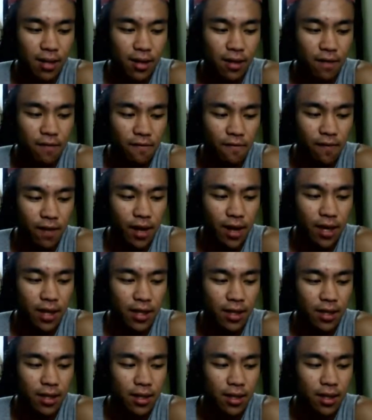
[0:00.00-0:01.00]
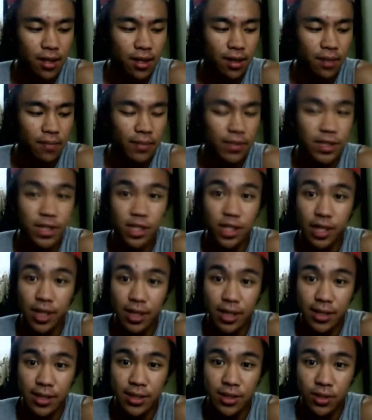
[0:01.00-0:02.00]
different
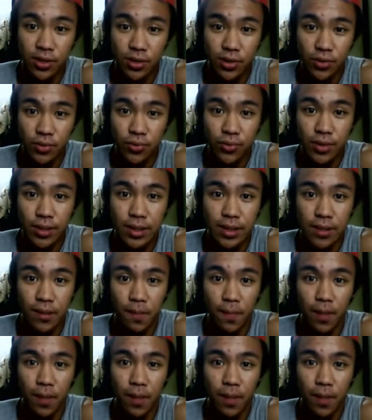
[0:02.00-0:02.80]
materials to use.